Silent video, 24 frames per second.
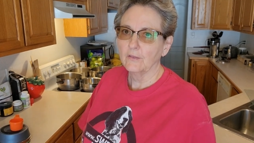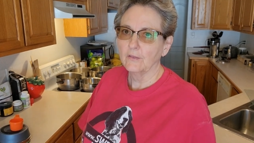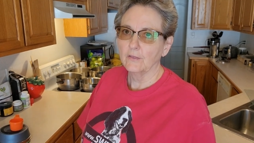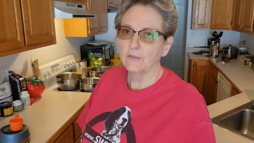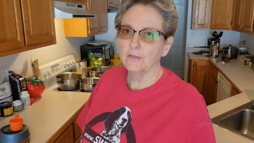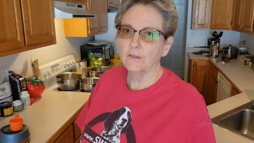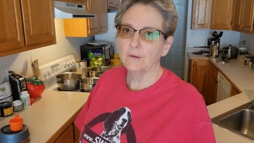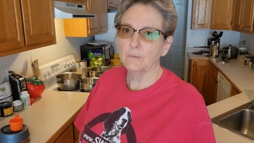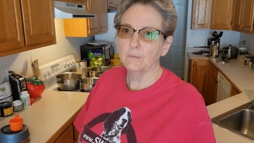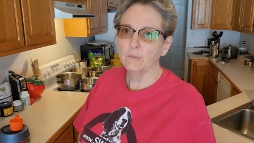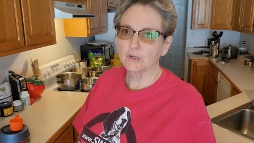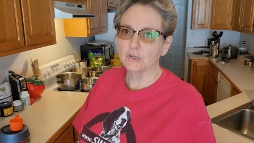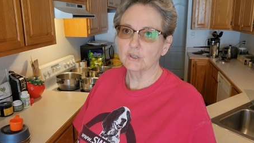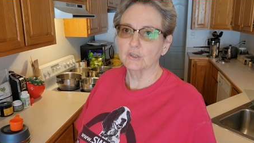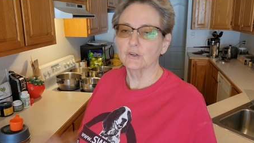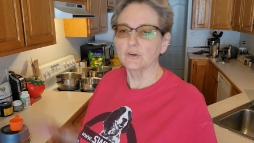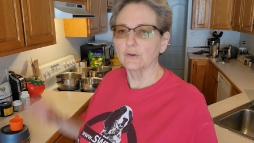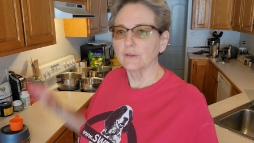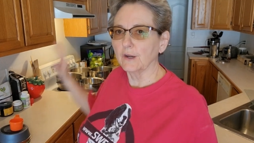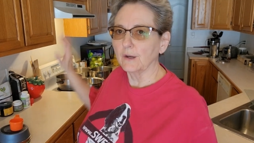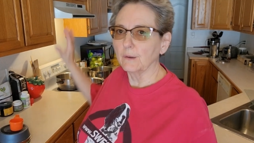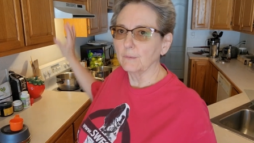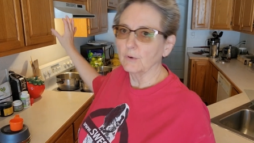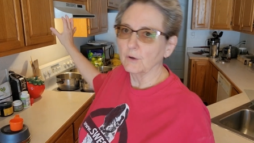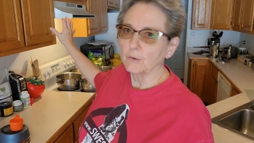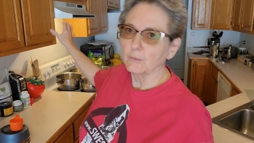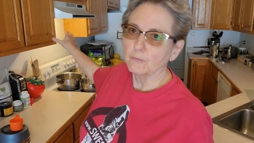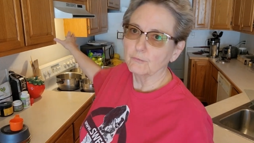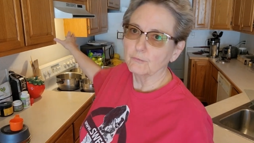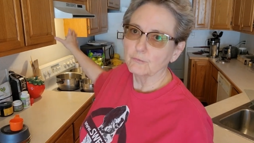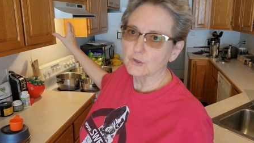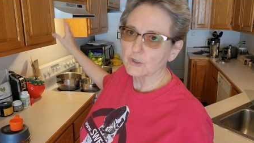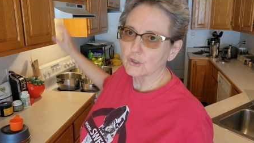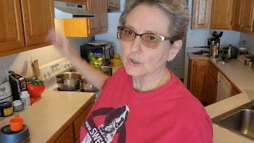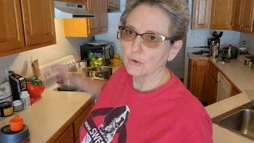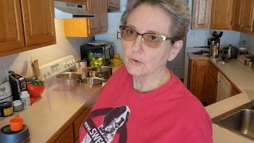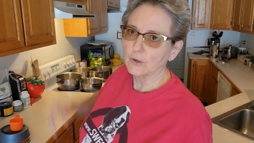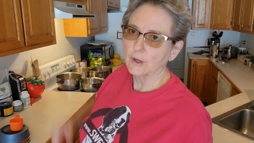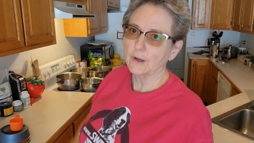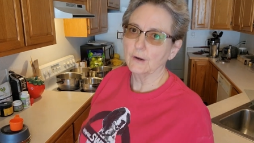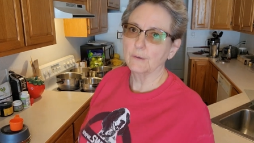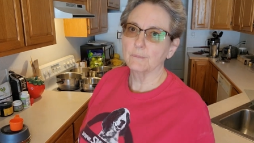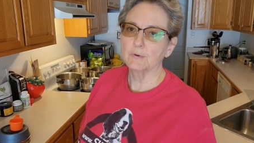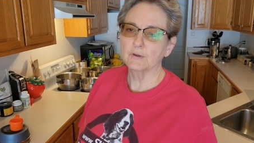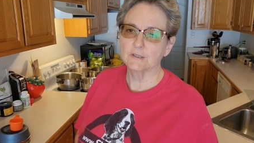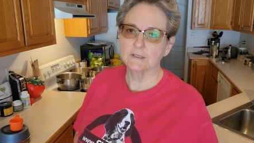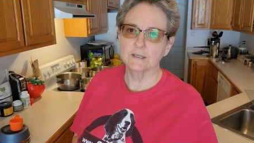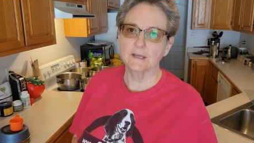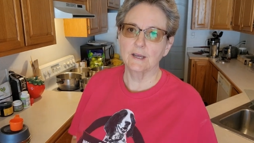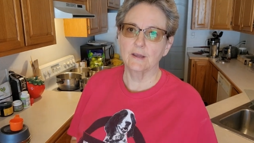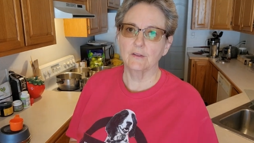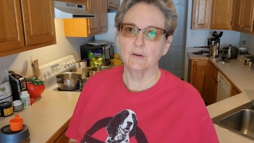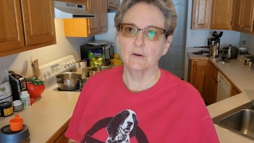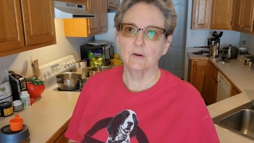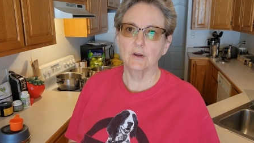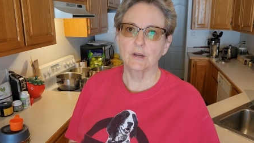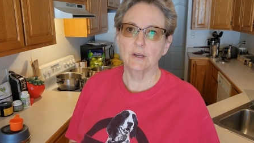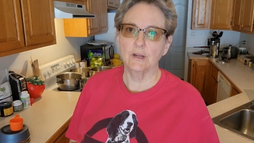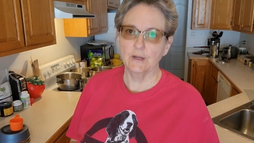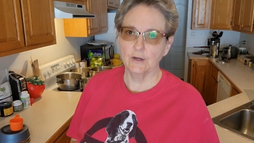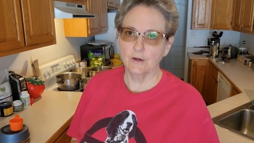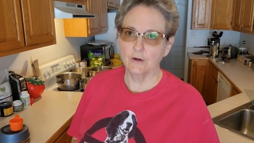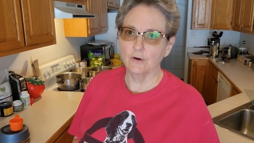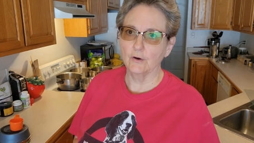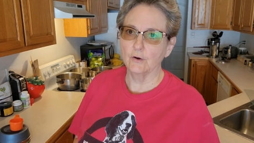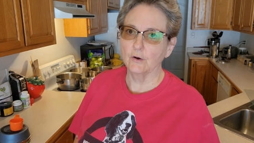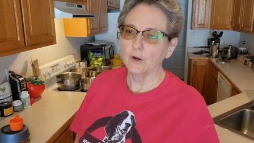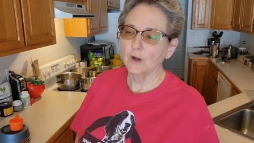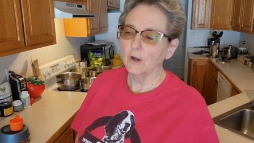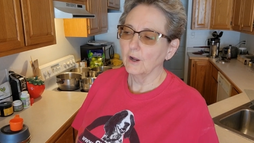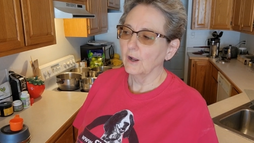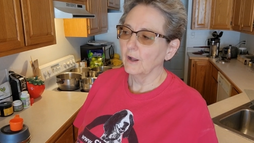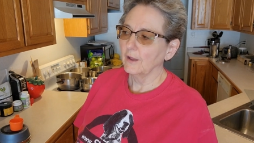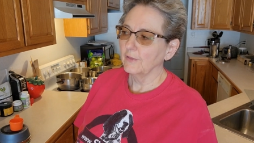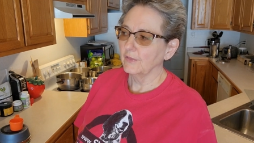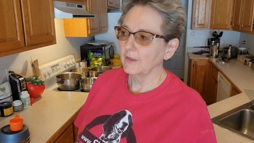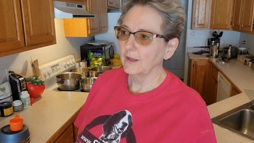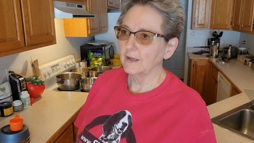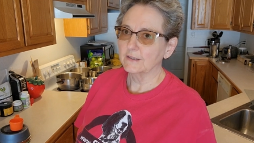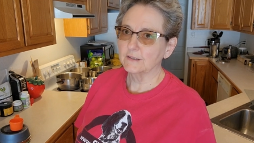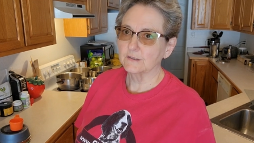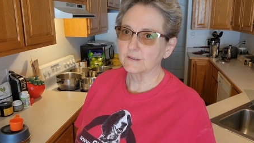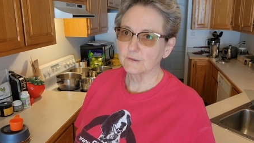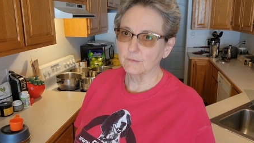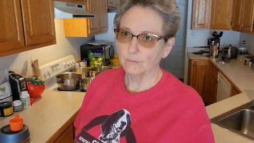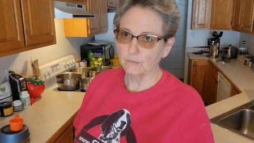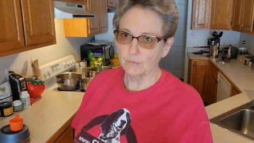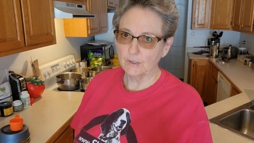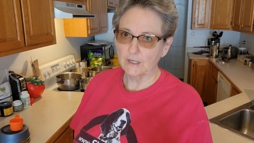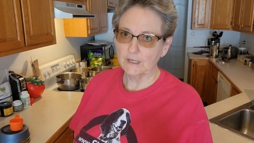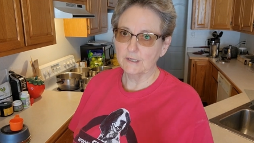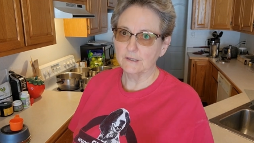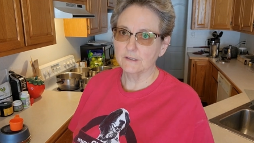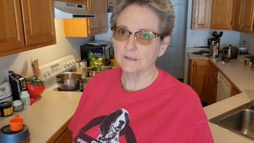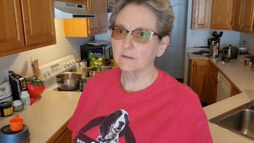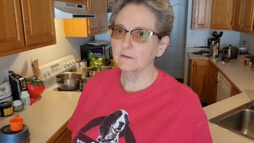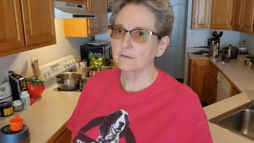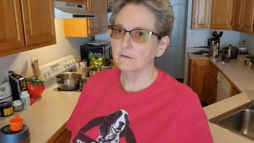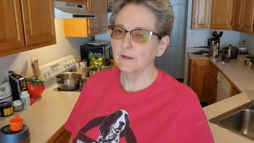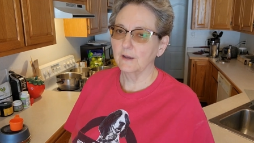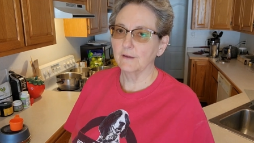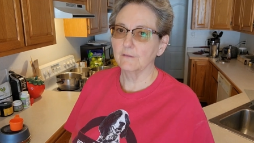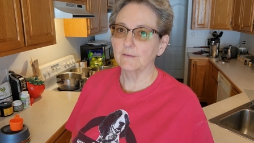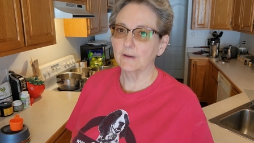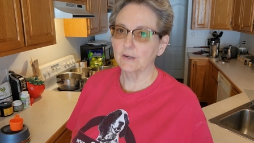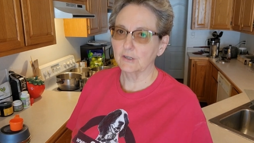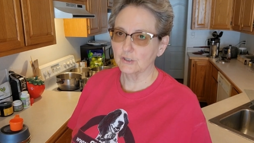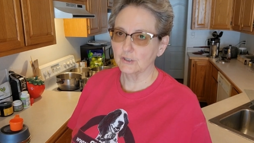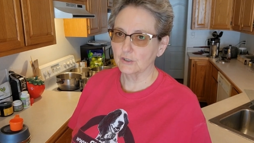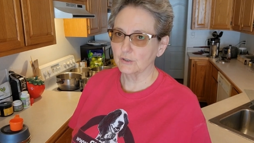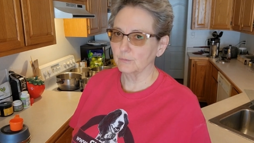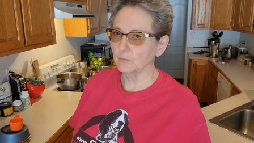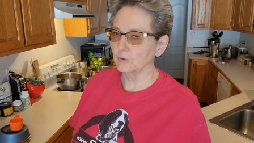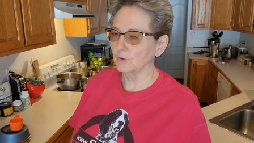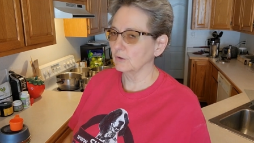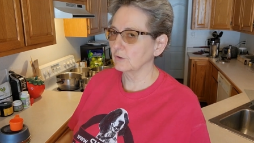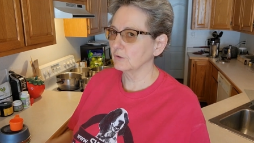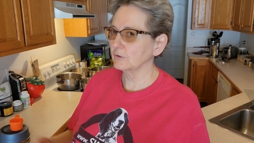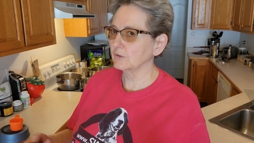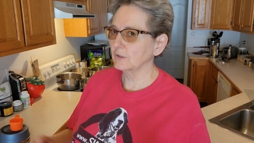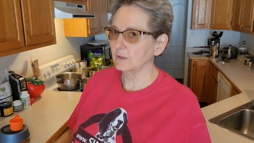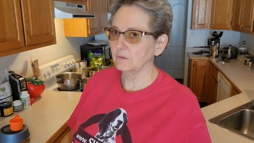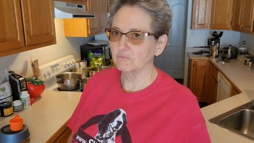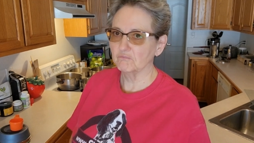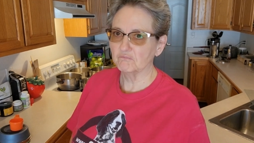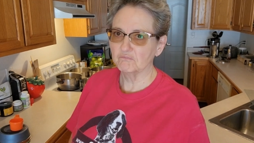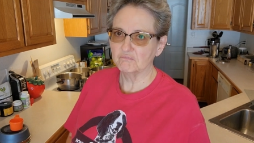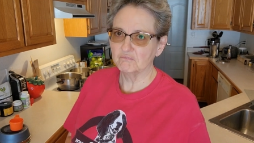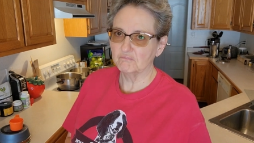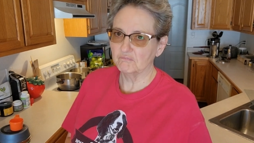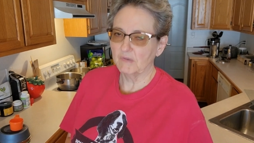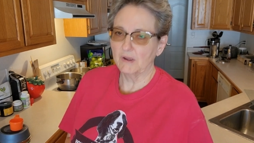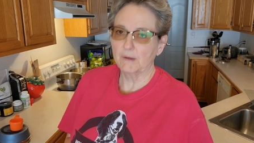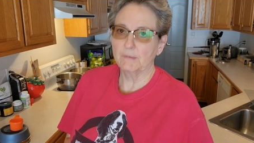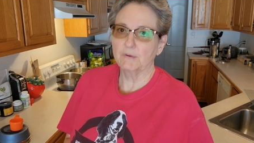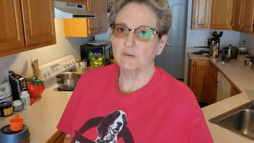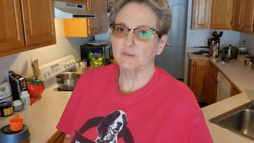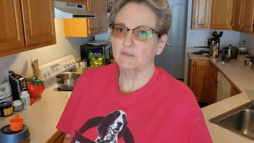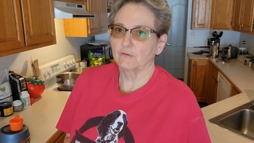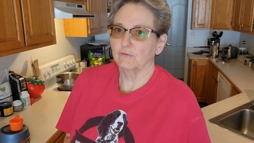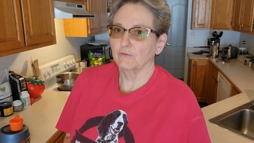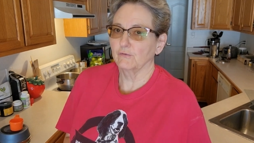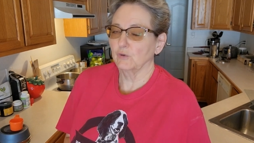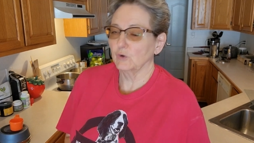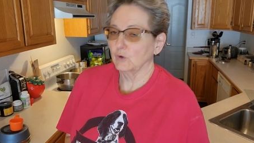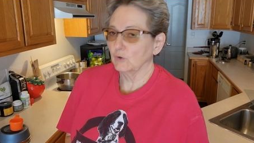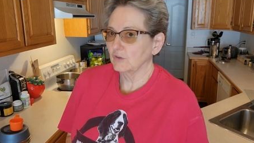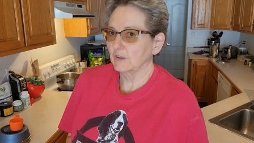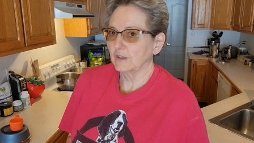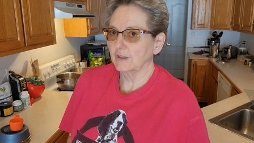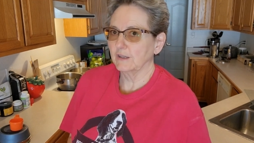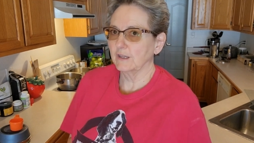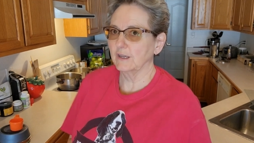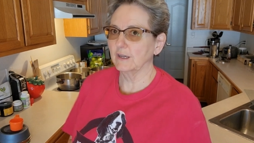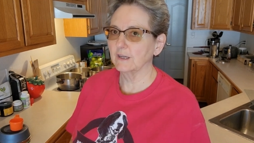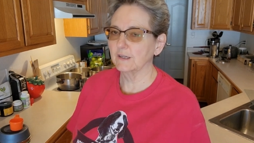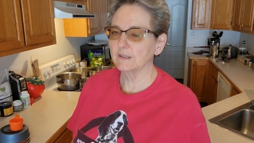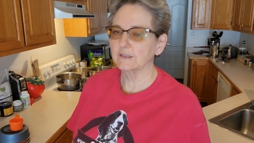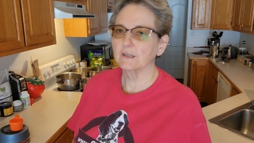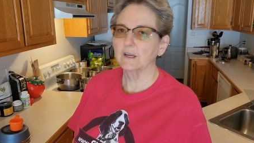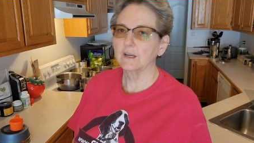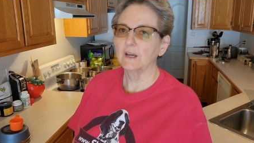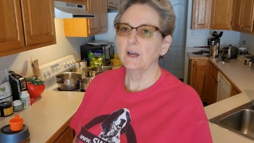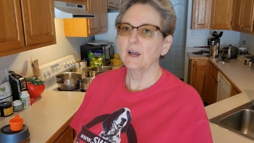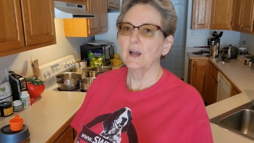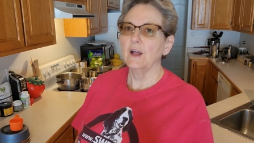the mixture that I'm gonna show you how to put together here. That's meat and vegetables and maybe some fruits and things.